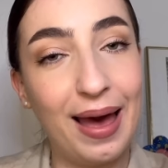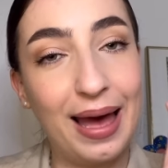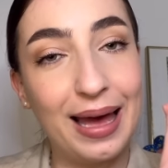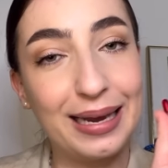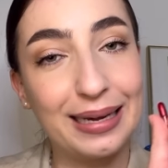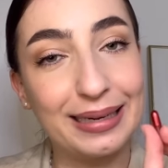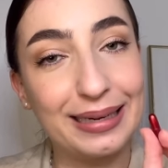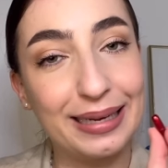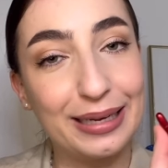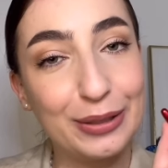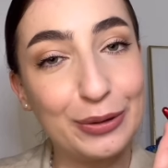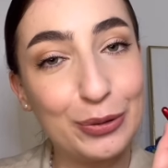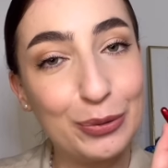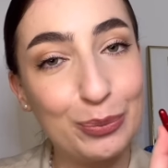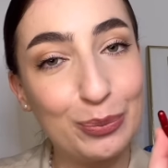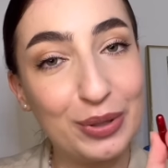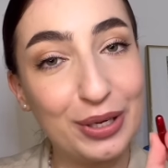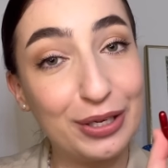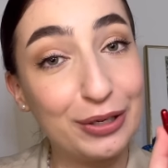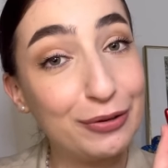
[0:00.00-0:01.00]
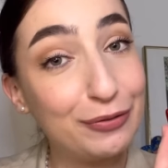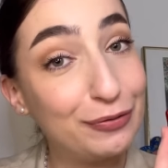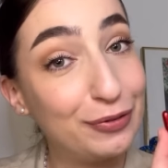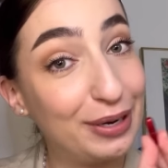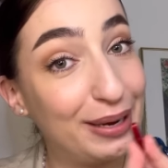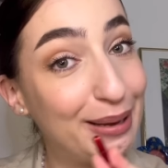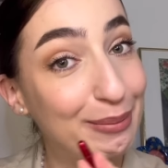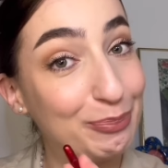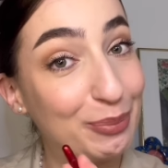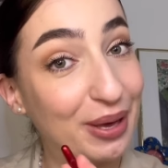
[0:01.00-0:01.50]
A little bit of
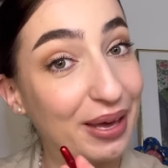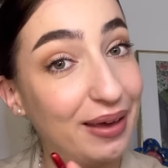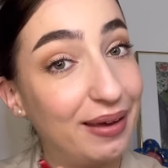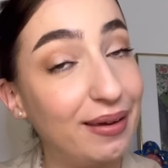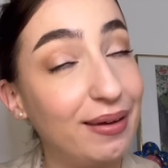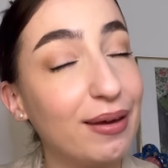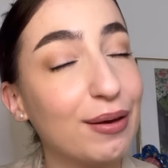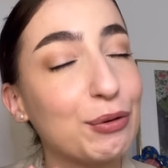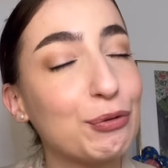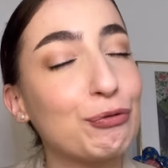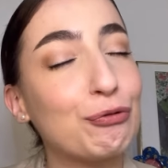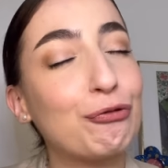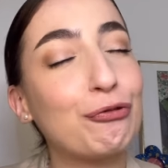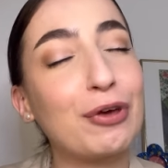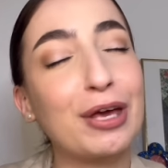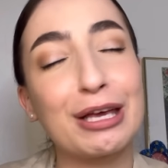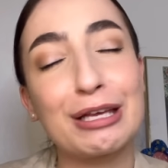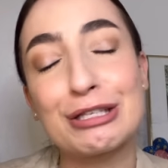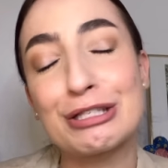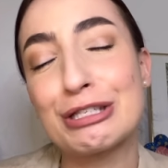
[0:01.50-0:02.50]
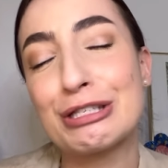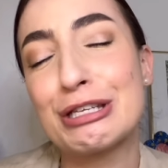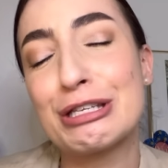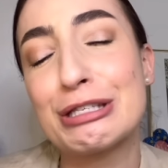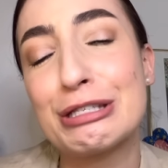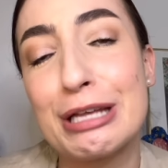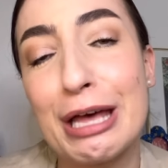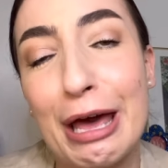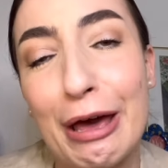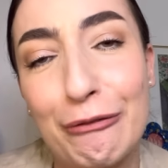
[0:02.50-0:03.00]
lippy
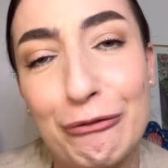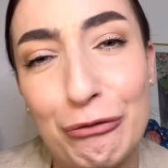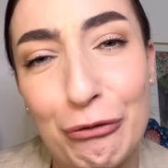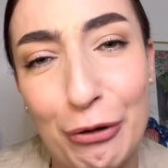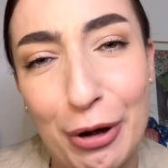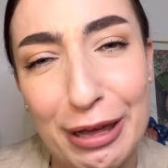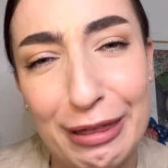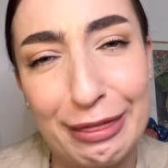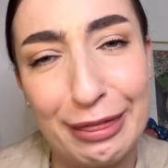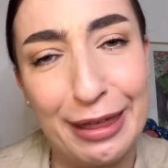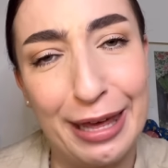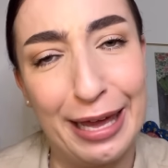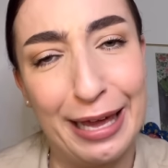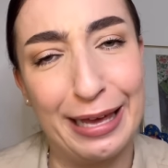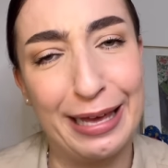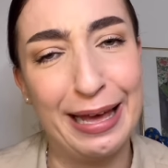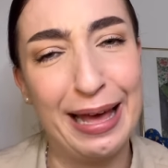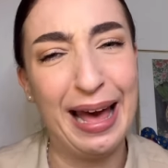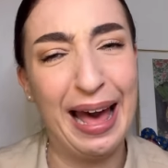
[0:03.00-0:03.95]
fixes everything.